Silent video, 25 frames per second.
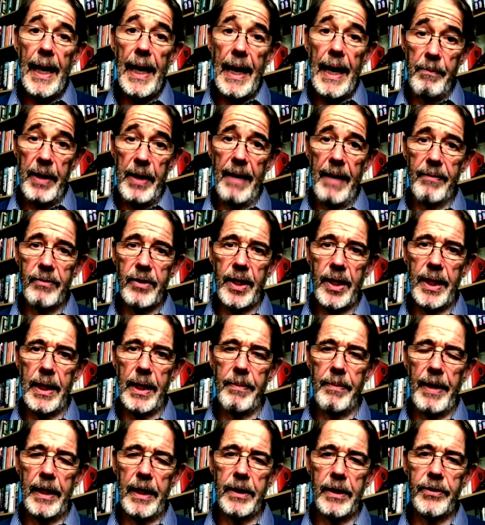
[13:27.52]
And we have to
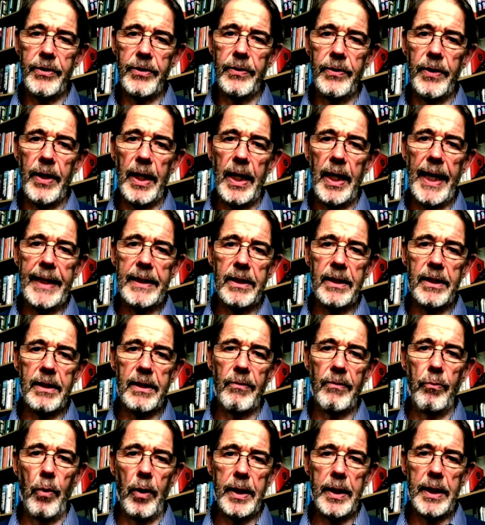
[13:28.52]
think about it through the
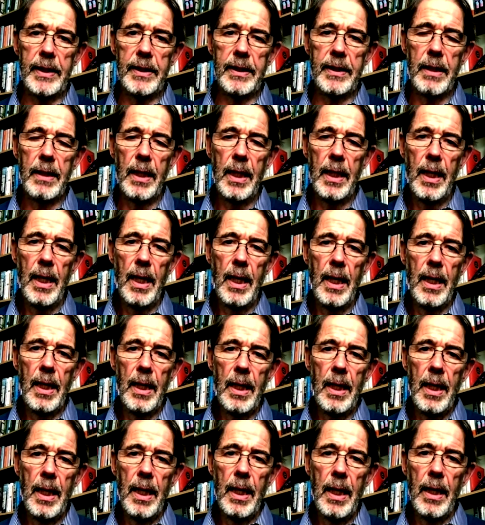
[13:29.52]
lens of what is
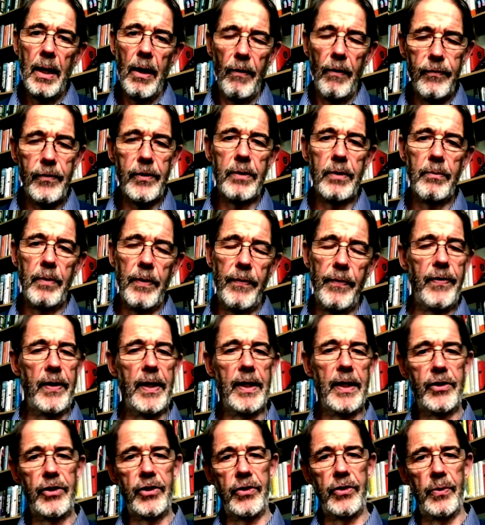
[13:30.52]
often
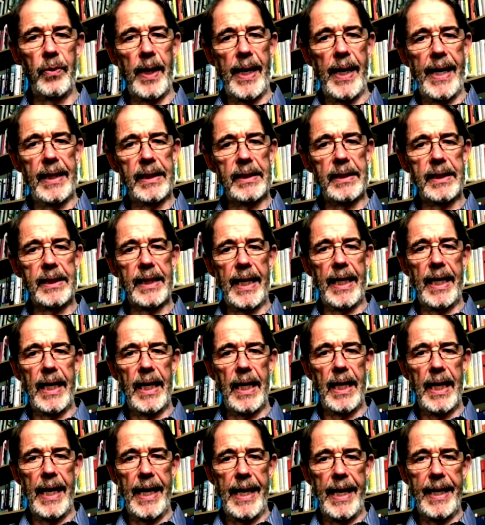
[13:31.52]
referred to as
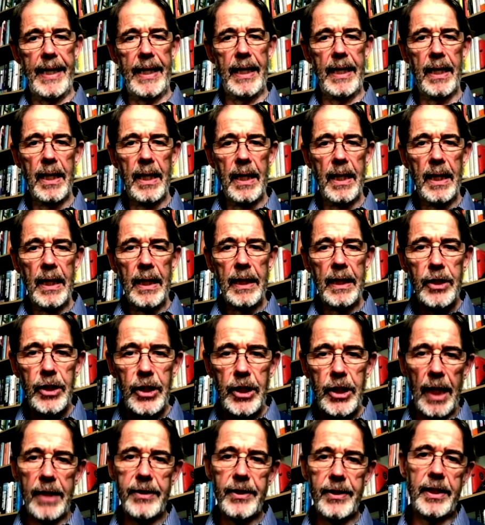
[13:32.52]
a
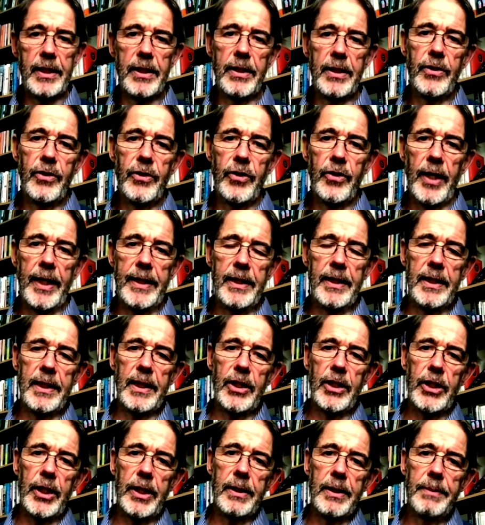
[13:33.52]
just
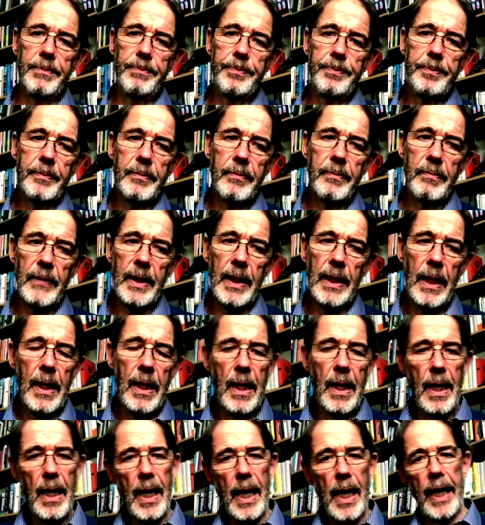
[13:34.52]
transition.
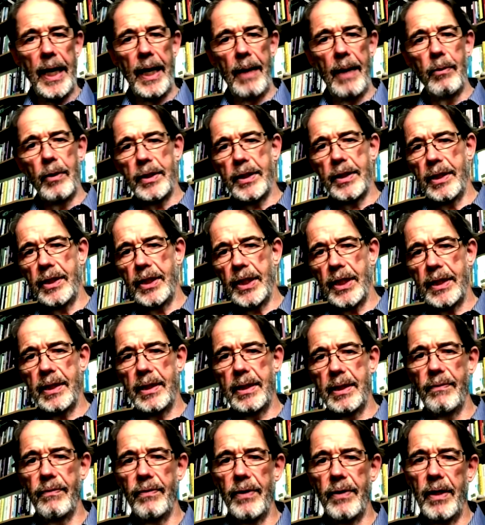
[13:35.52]
And I want to
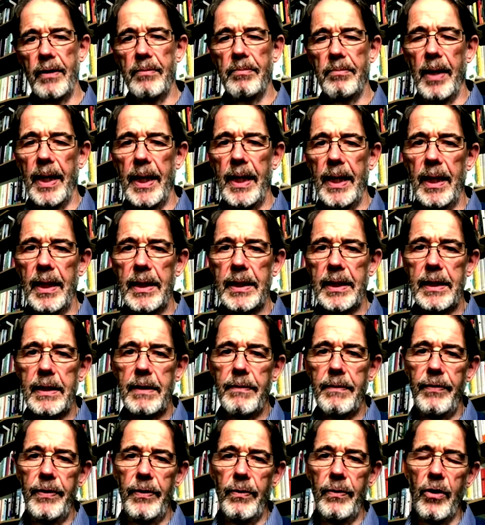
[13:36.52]
just devote my
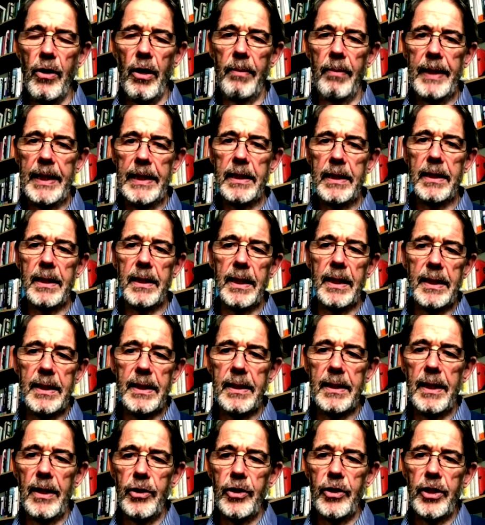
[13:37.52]
last few comments to
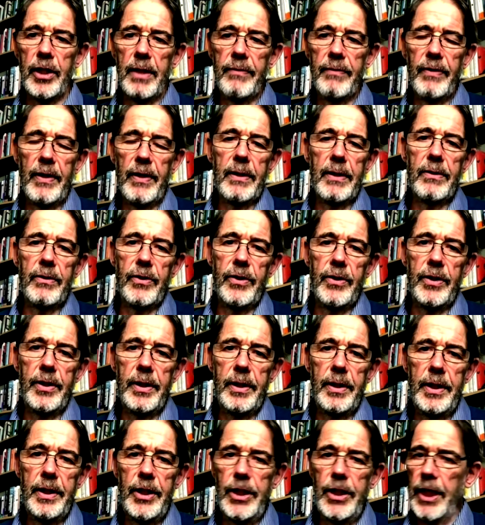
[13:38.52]
this notion of a
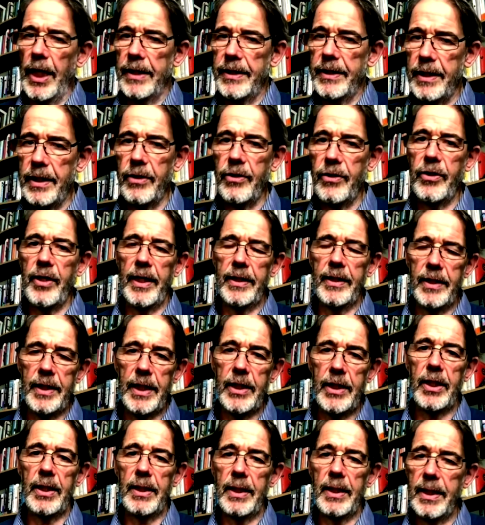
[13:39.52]
just
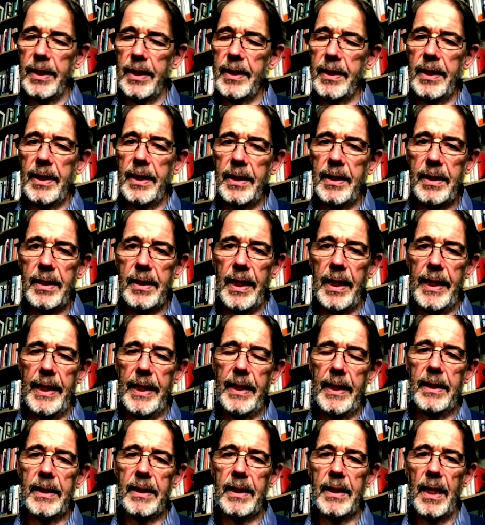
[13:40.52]
transition, because this
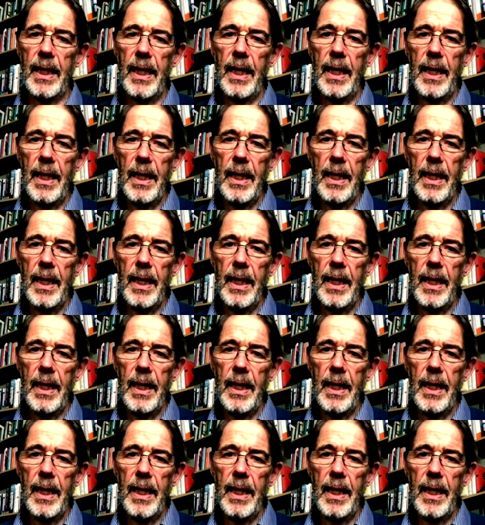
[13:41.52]
is